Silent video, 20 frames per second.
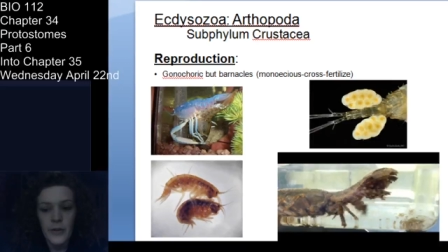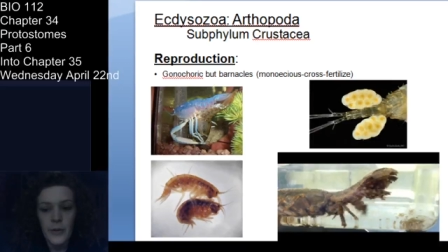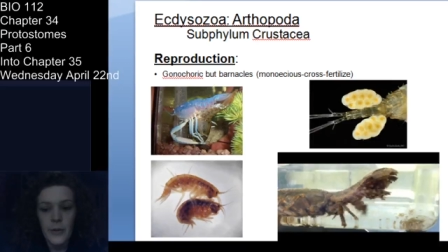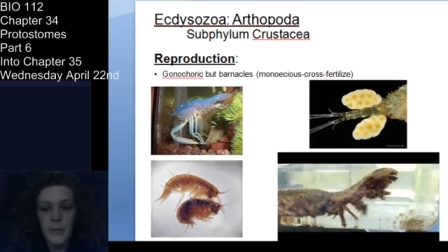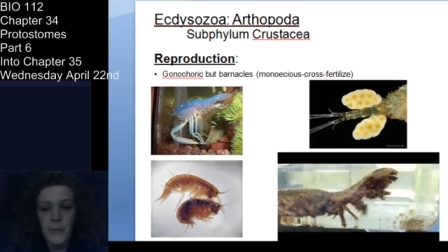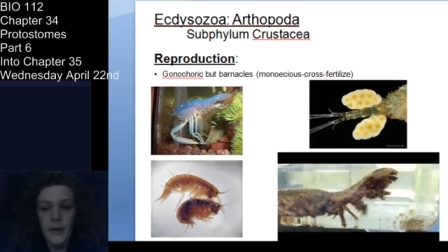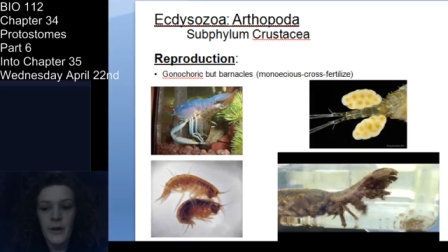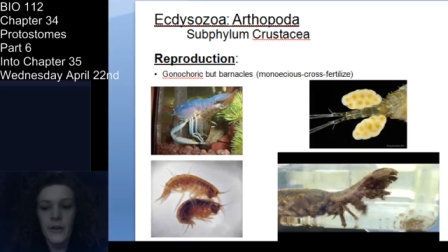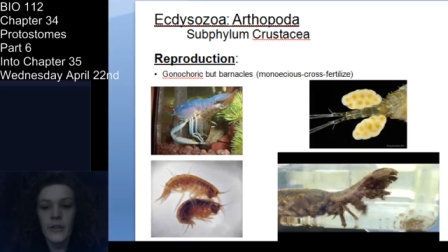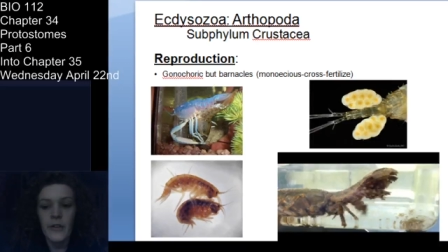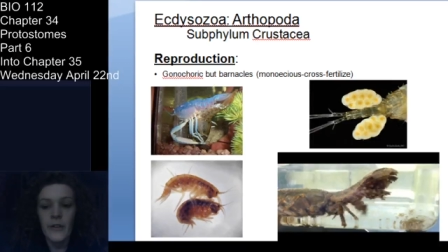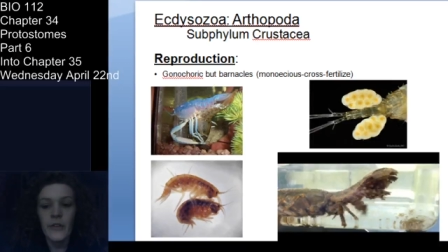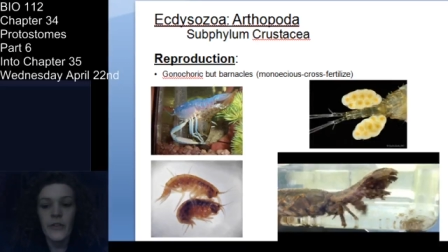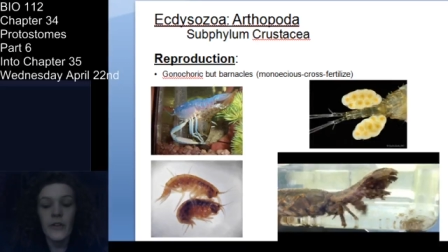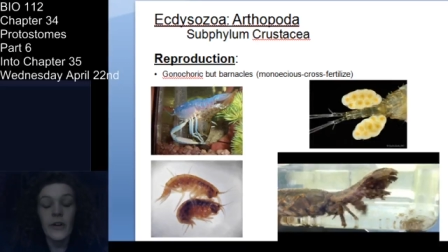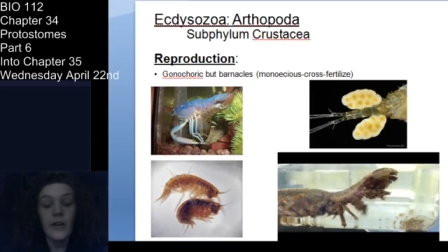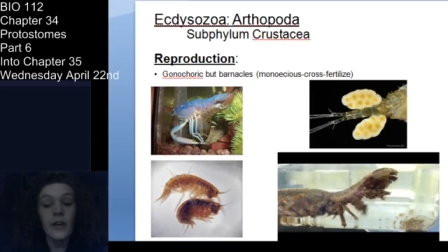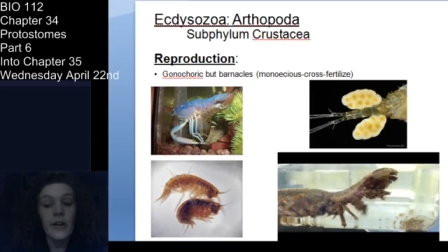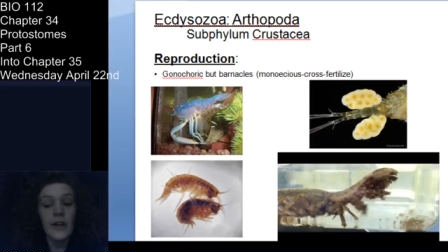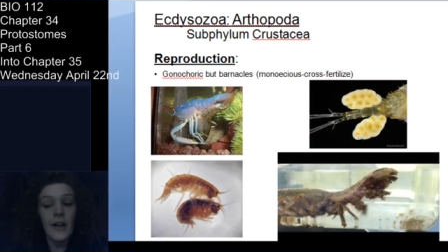So barnacles
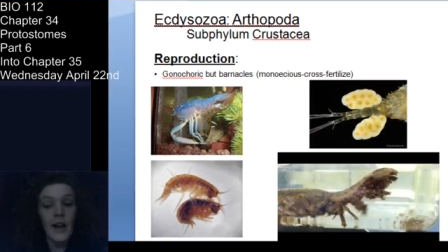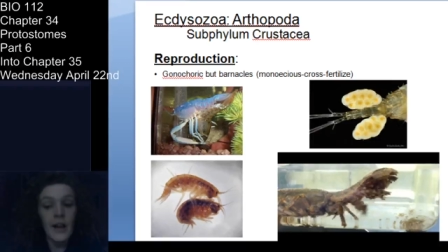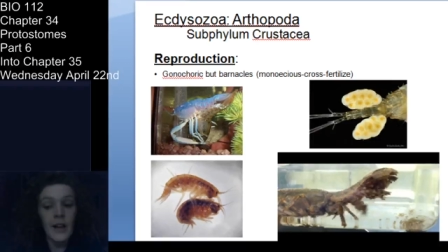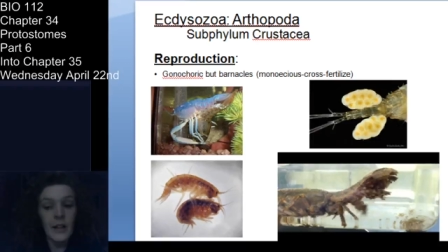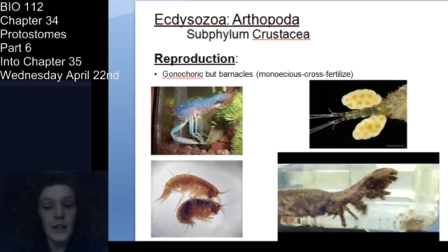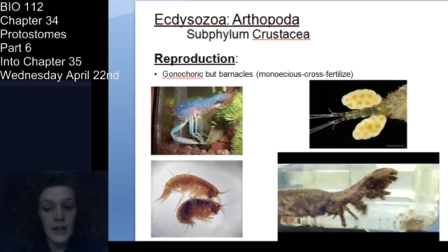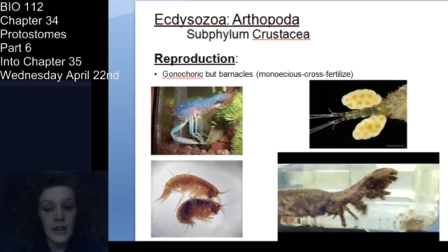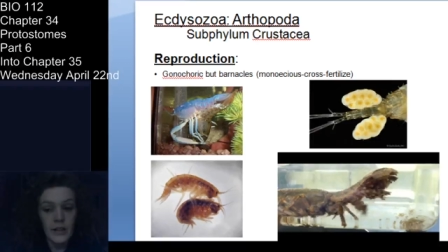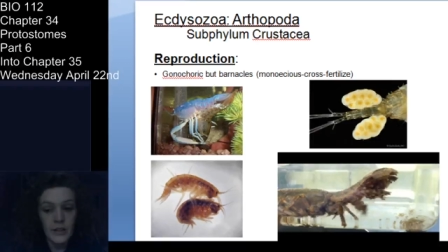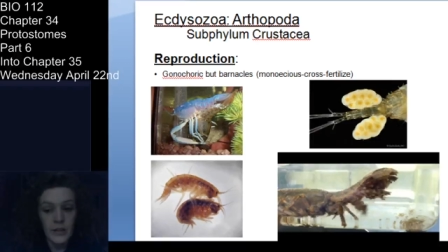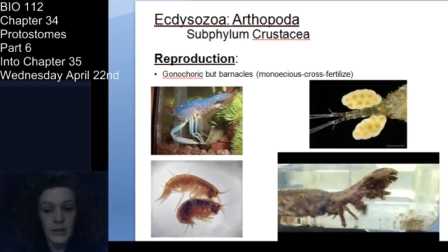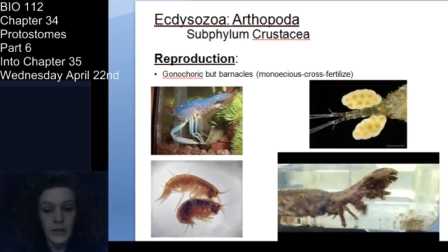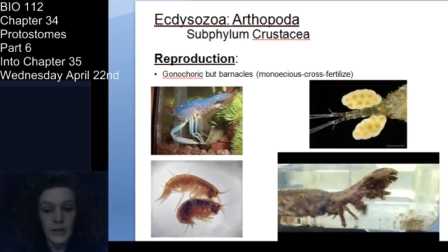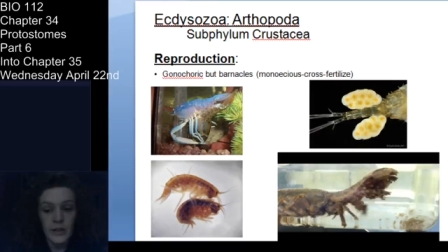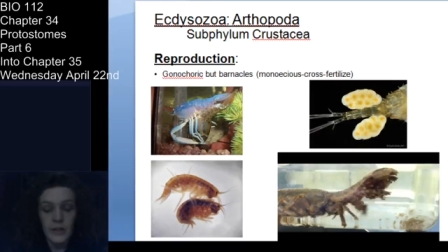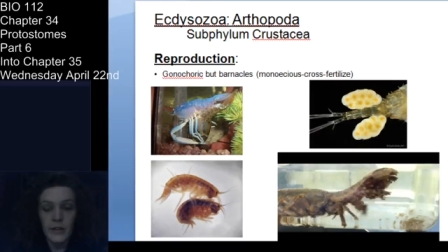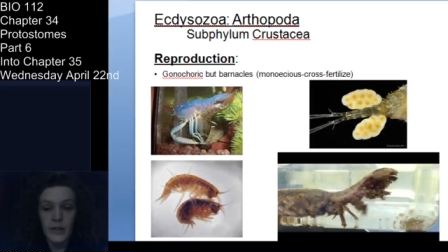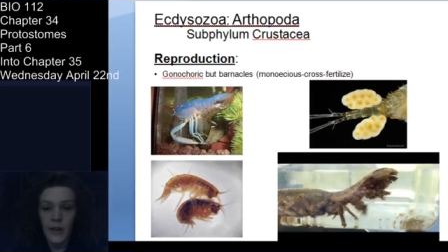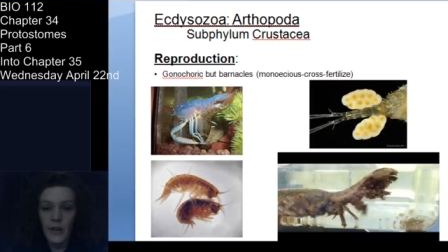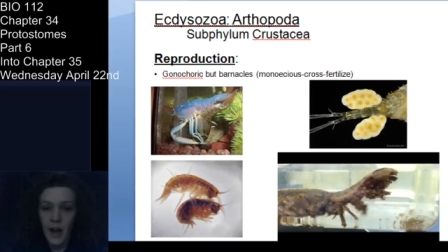are not
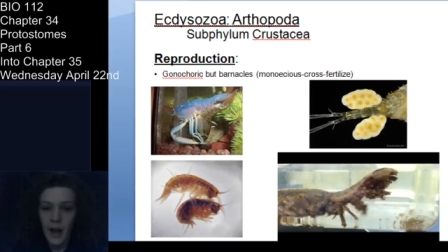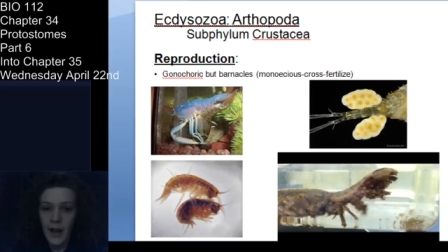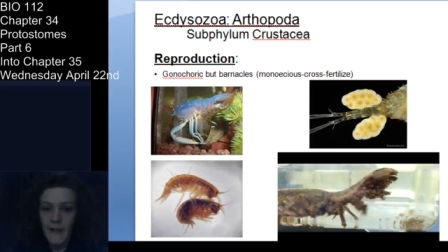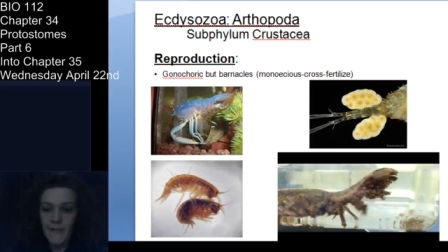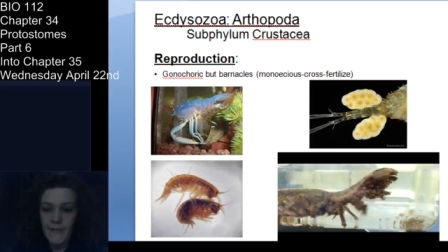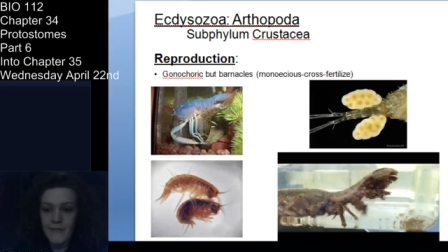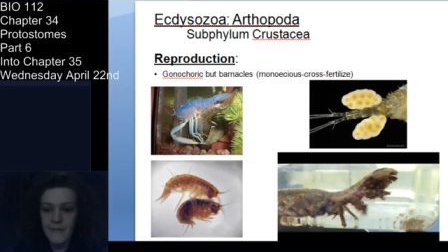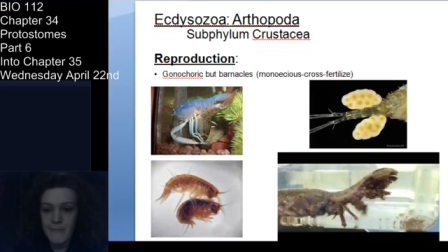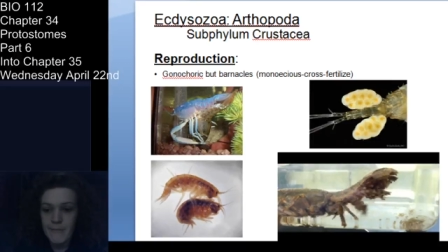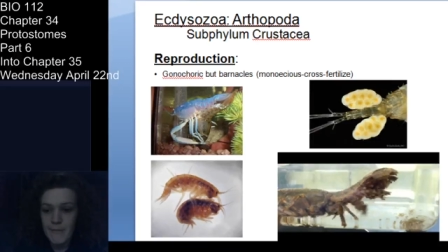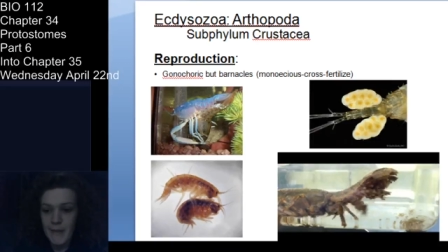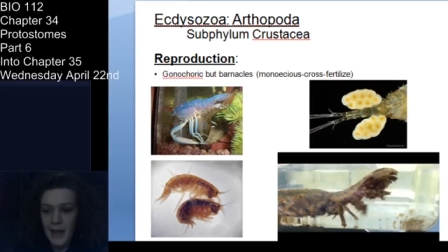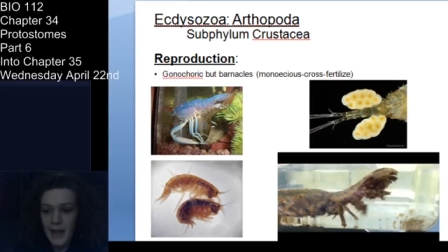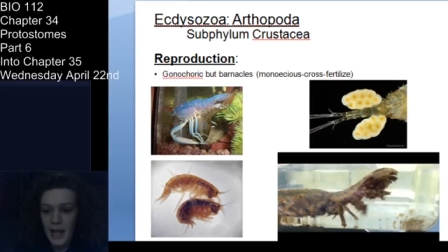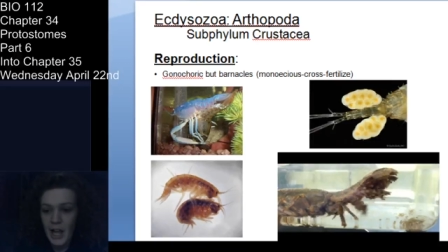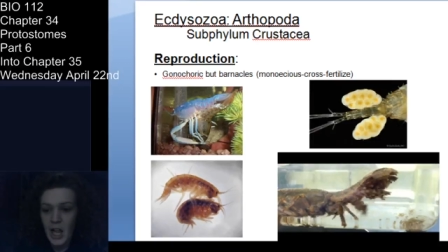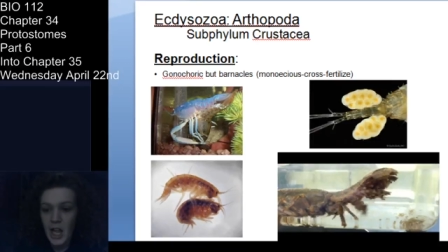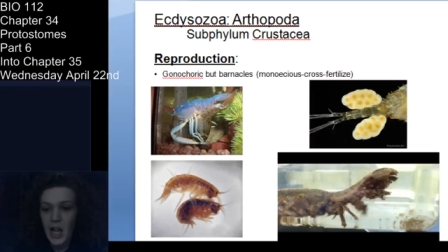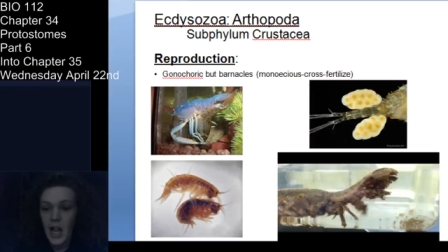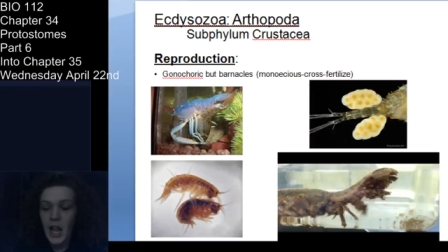gonochoric. You do not have
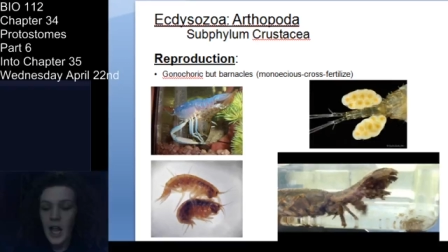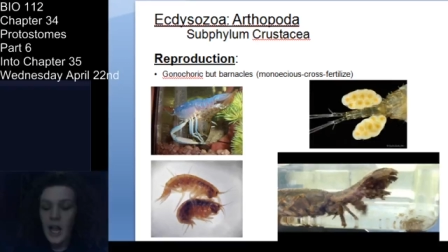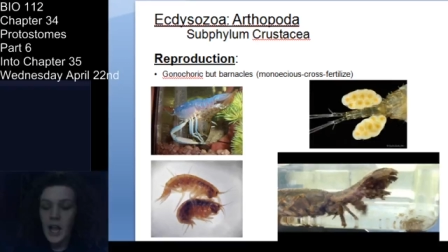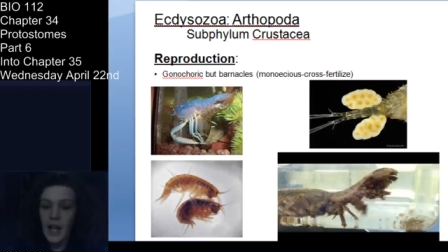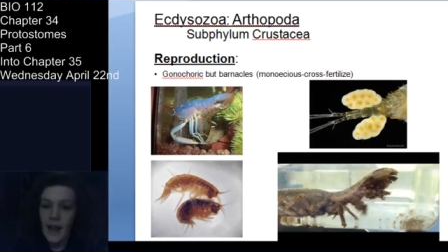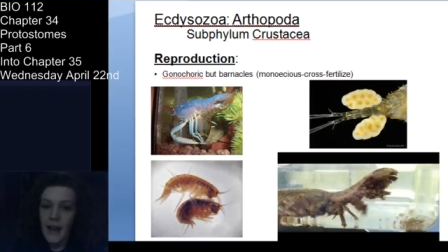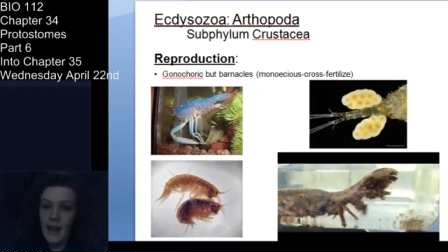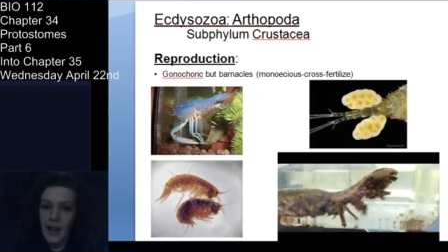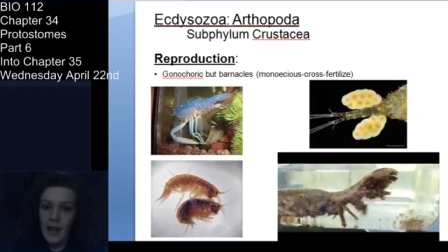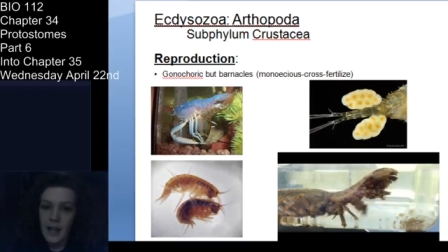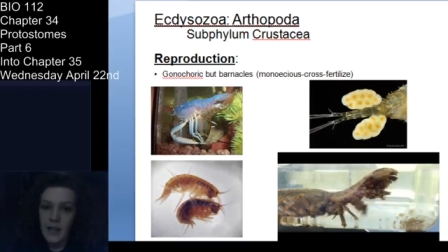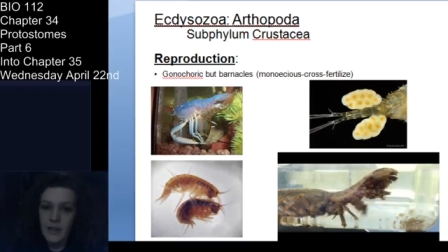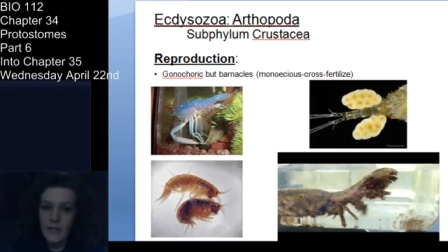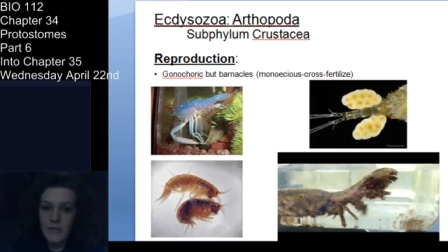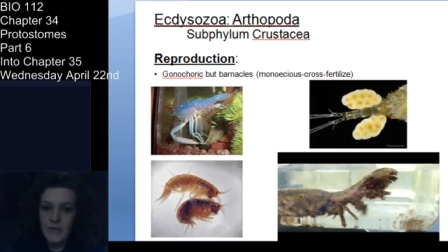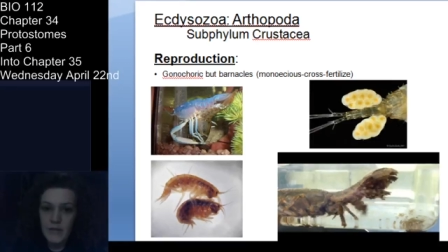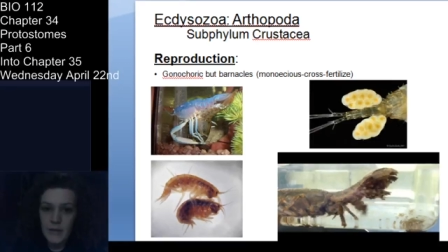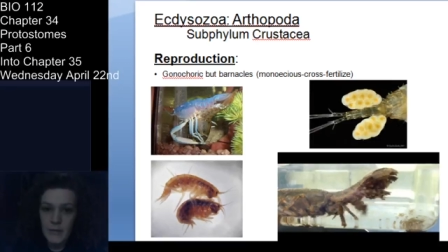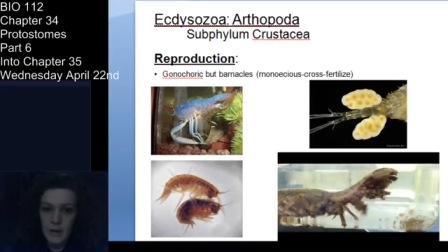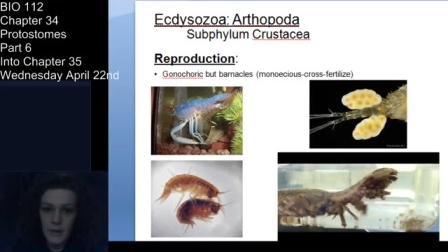male
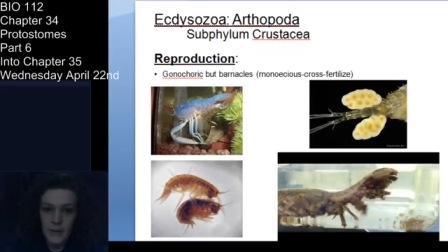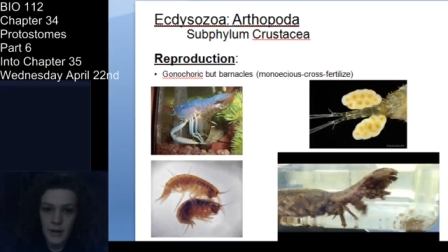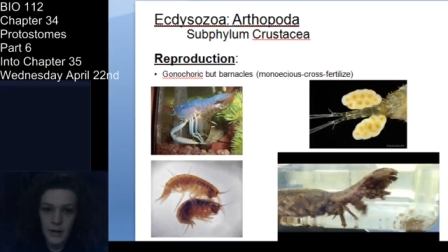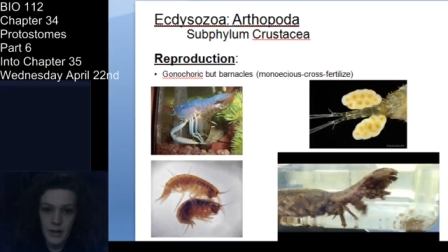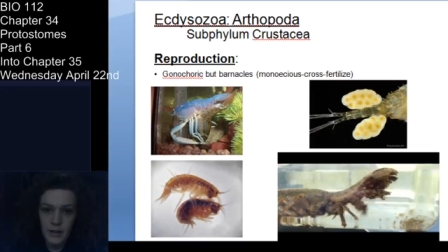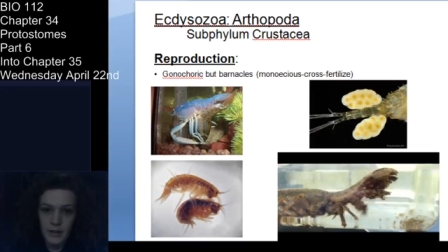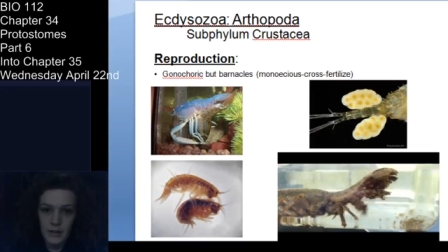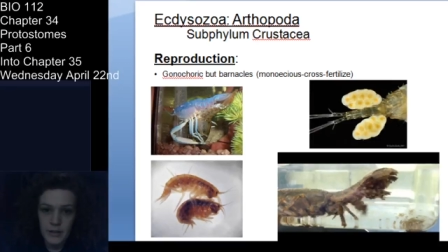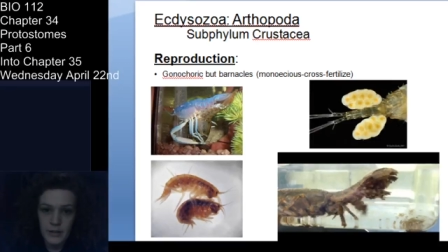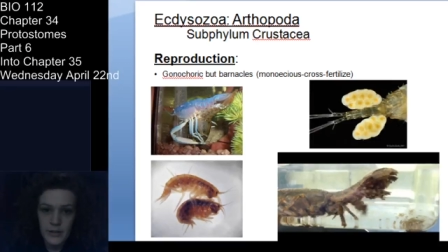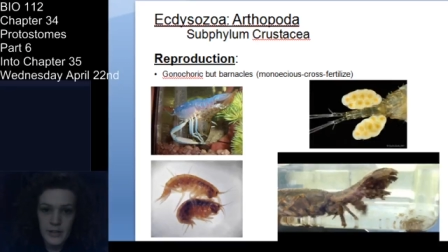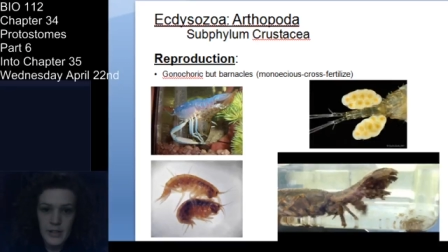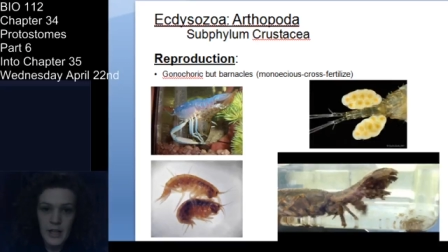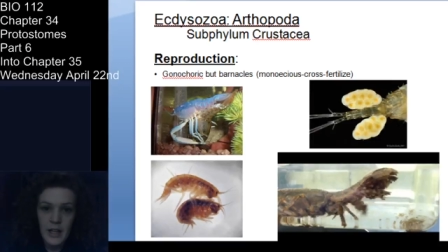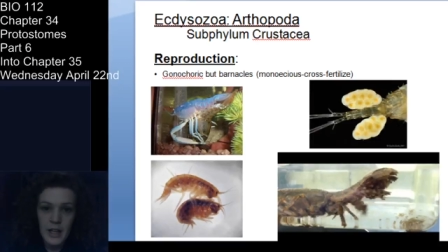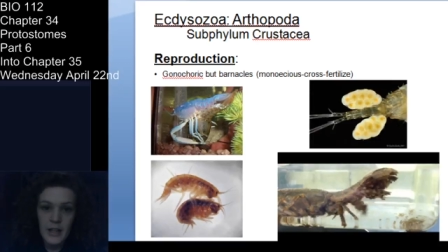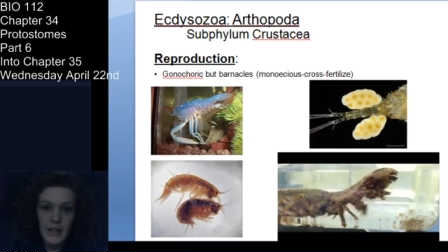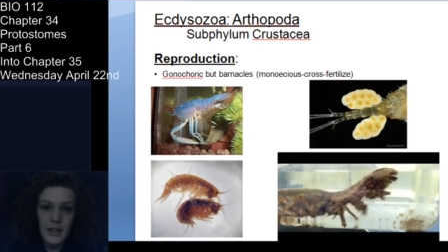and female barnacles.